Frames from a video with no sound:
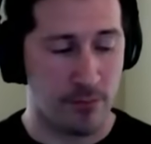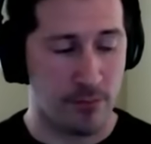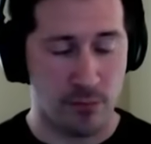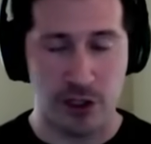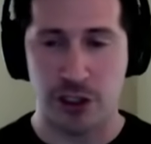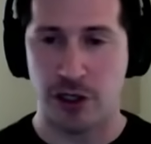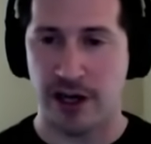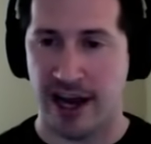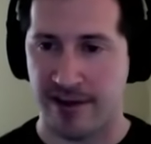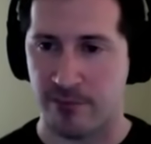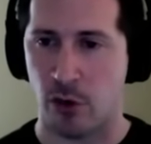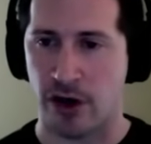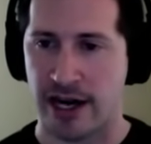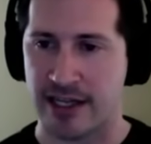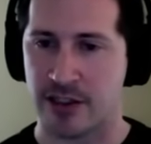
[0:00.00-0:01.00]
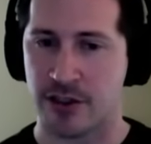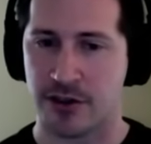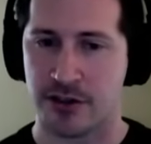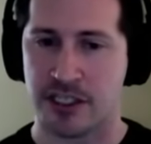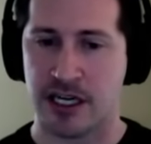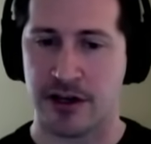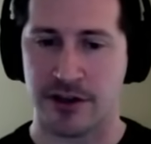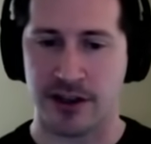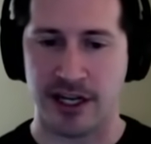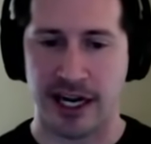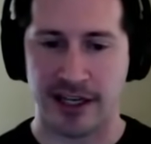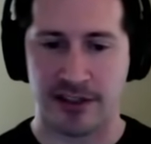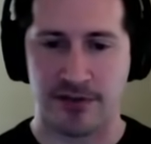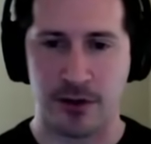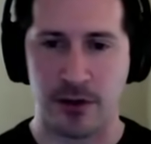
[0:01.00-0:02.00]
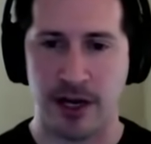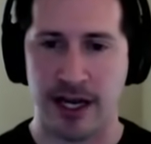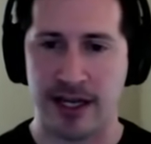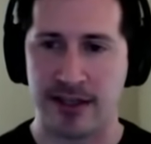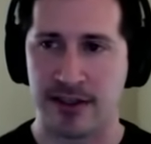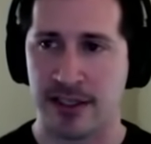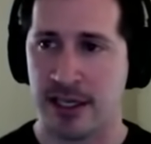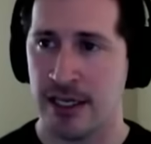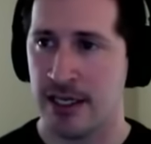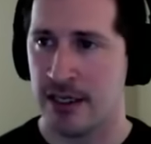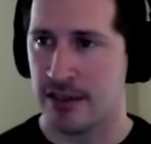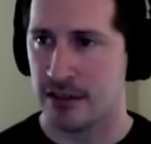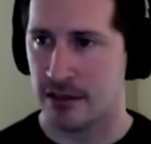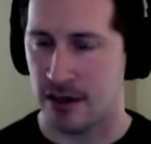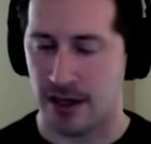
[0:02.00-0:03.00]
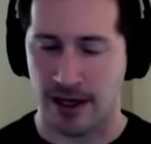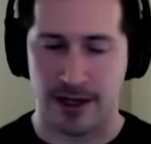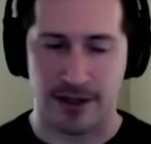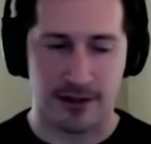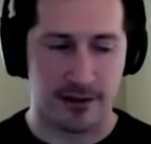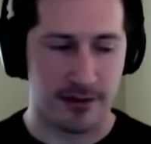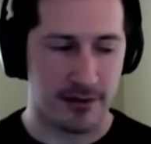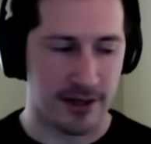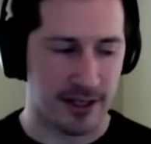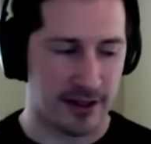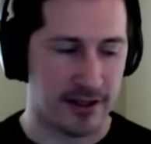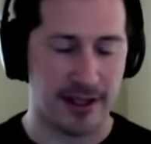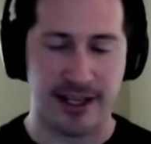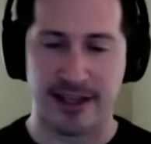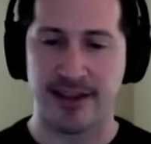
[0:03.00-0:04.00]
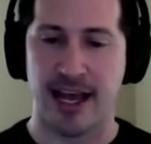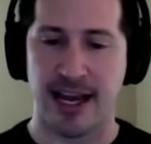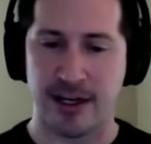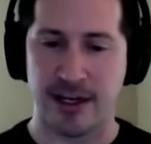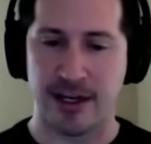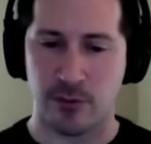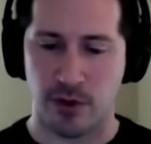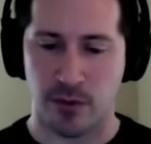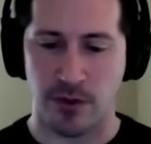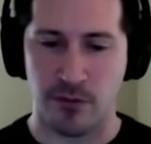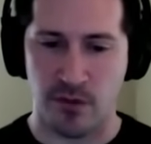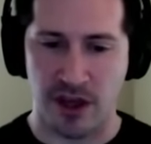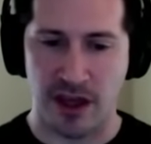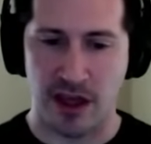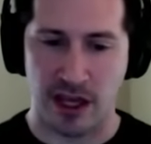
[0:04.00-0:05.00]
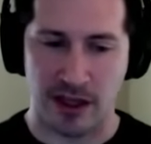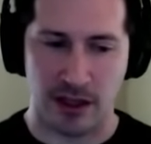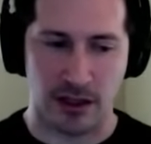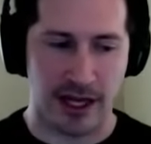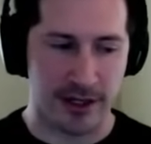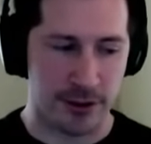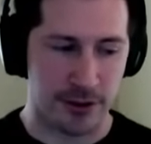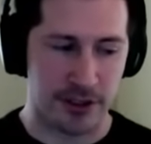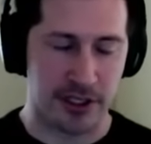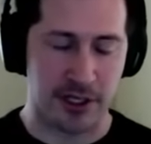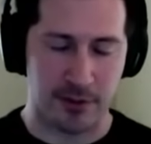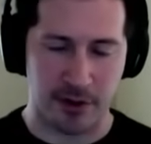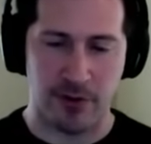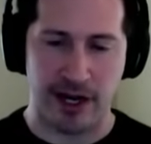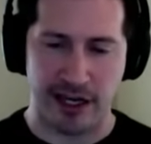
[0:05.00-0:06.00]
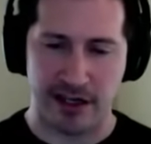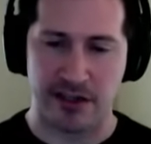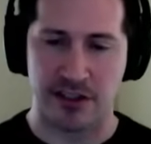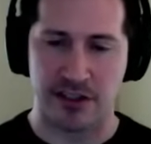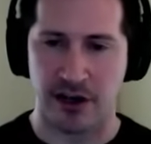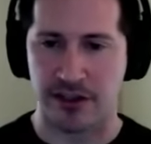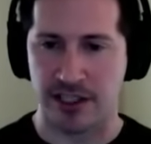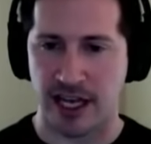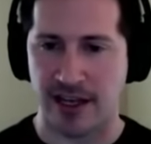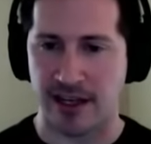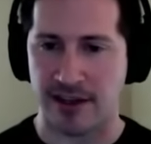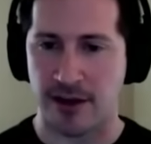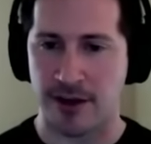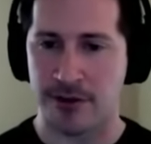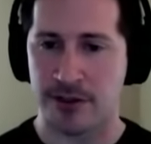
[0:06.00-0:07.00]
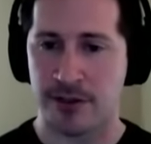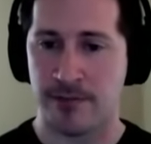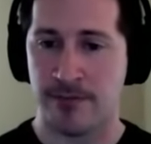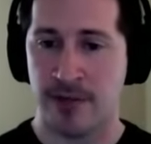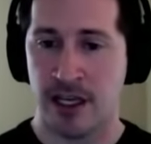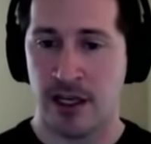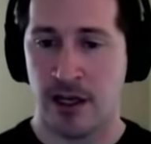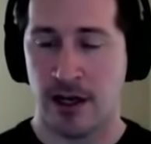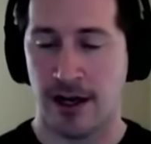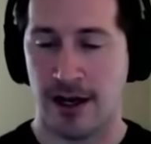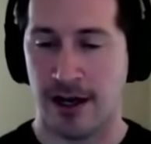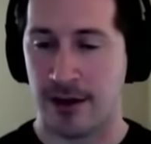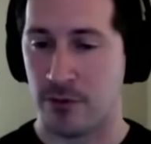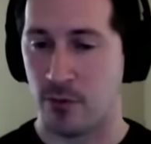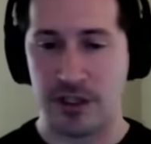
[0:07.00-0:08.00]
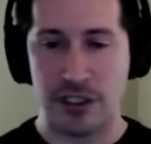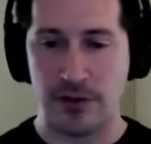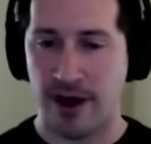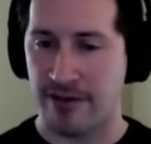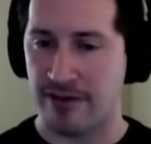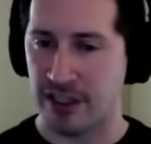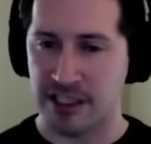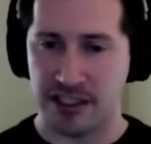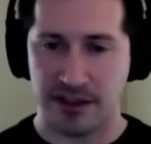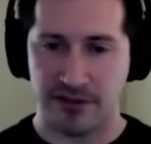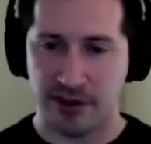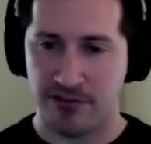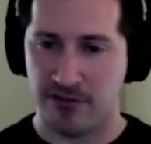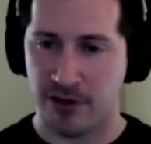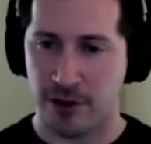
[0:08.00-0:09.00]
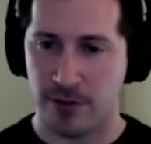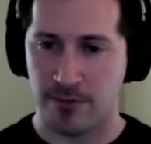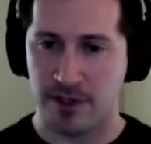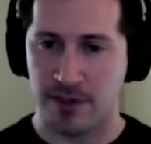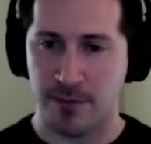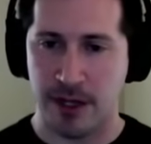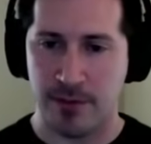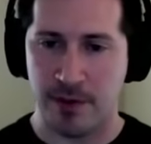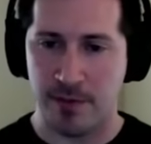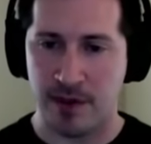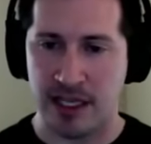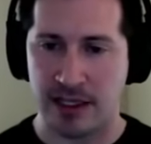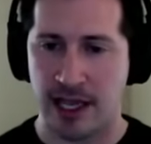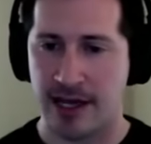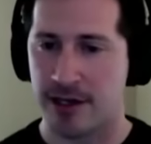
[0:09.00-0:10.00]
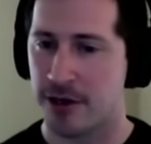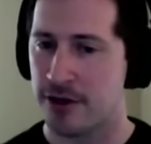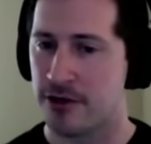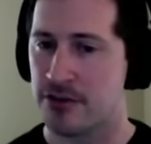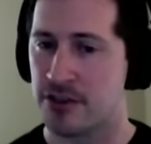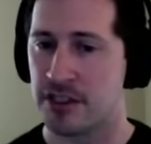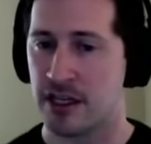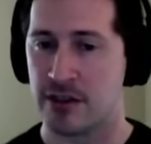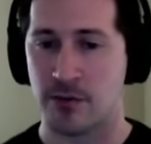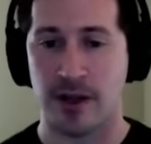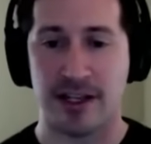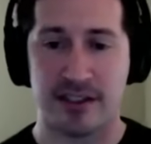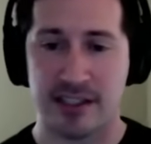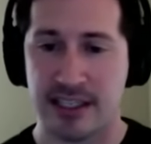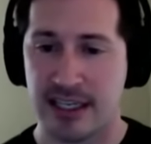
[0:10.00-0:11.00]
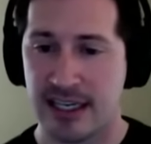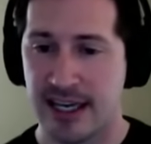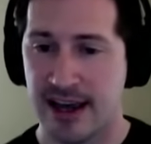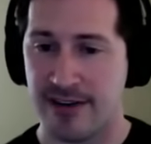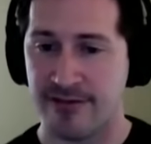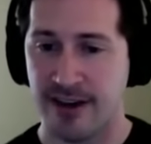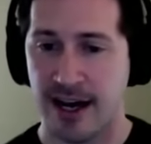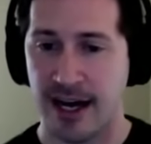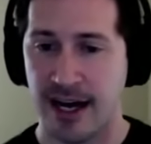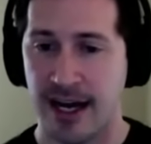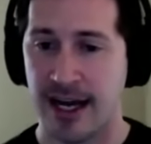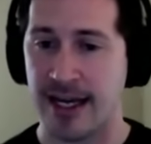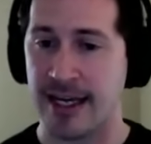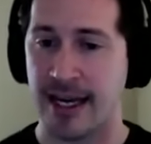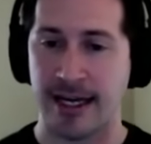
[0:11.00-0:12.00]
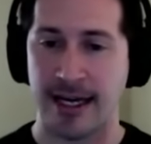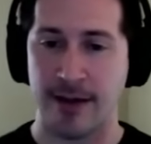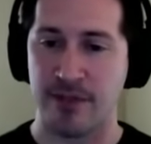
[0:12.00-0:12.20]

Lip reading: we should have more answers here in the next few days. In line with when we think the lenders are going to be ready to start taking those. We do have a list of confirmed PPP lenders, as well as CDFI and